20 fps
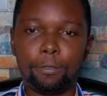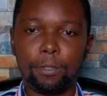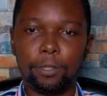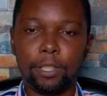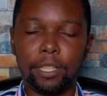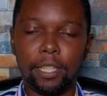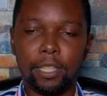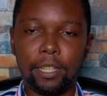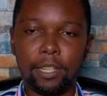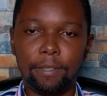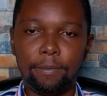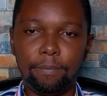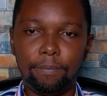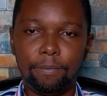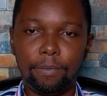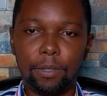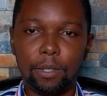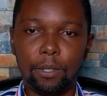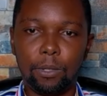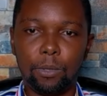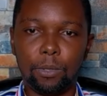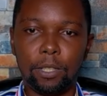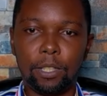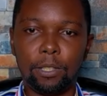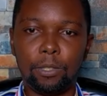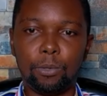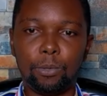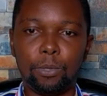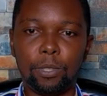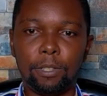a foreigner
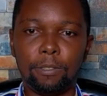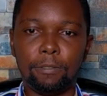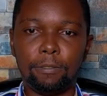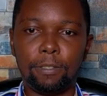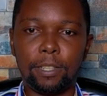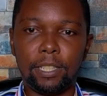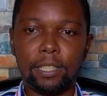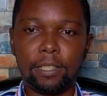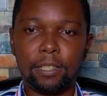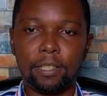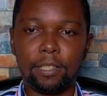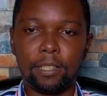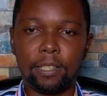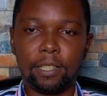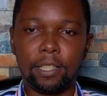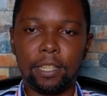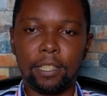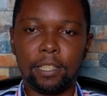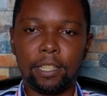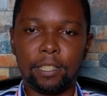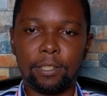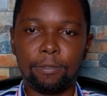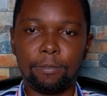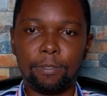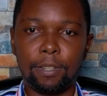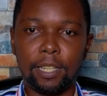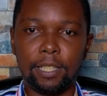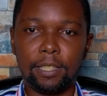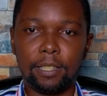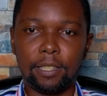looking to invest in Kenya's
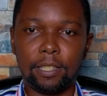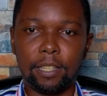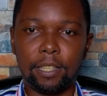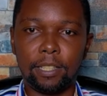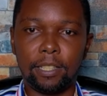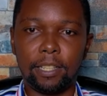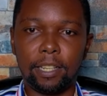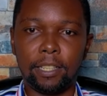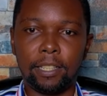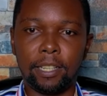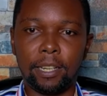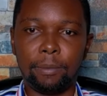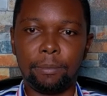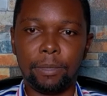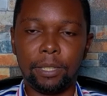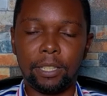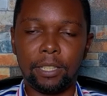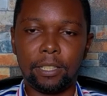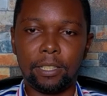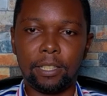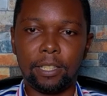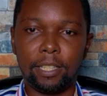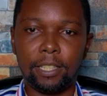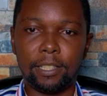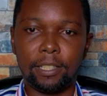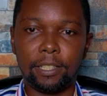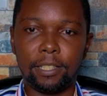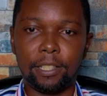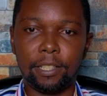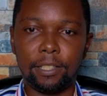vast and dynamic real
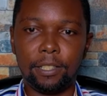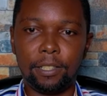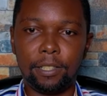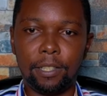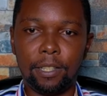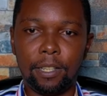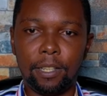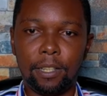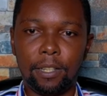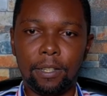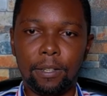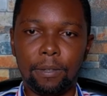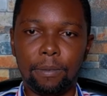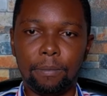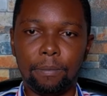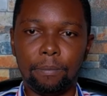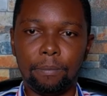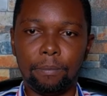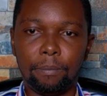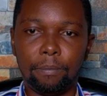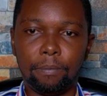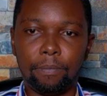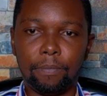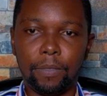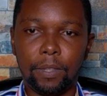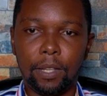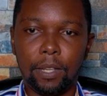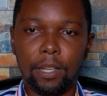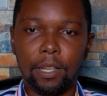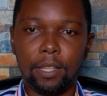estate,
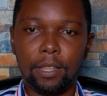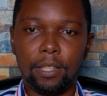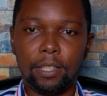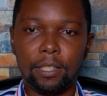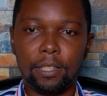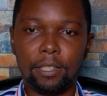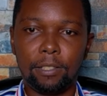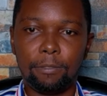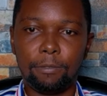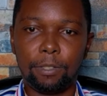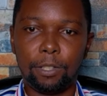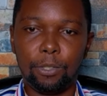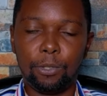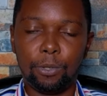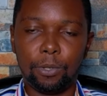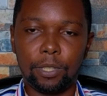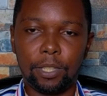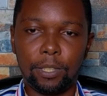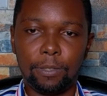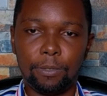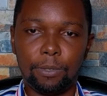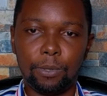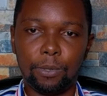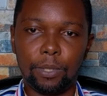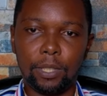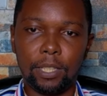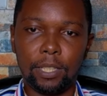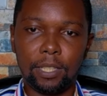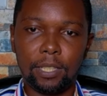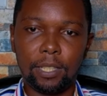this video gives
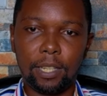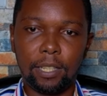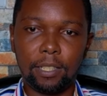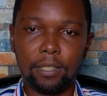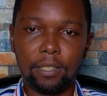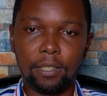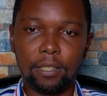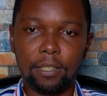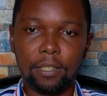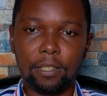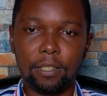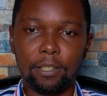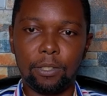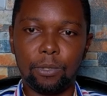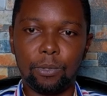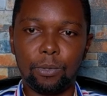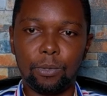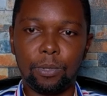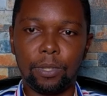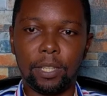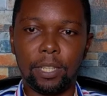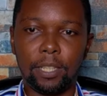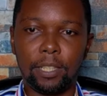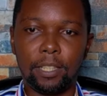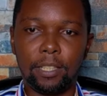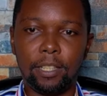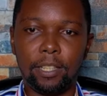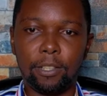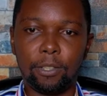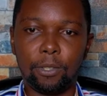you insight into the
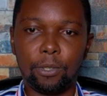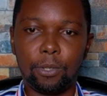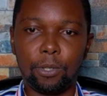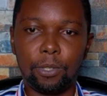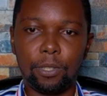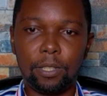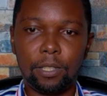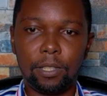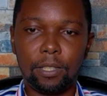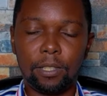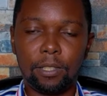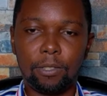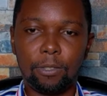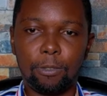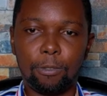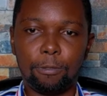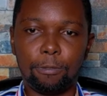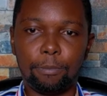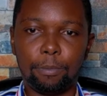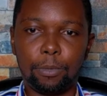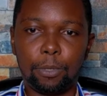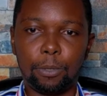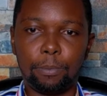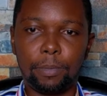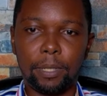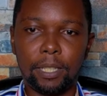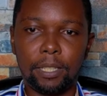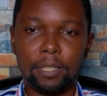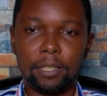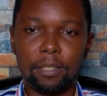hidden costs of
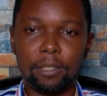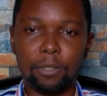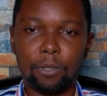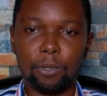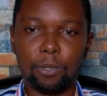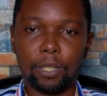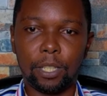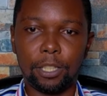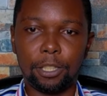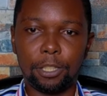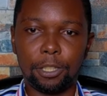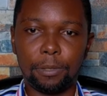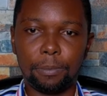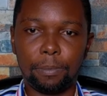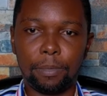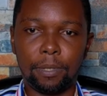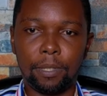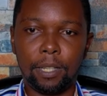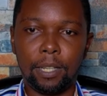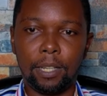property ownership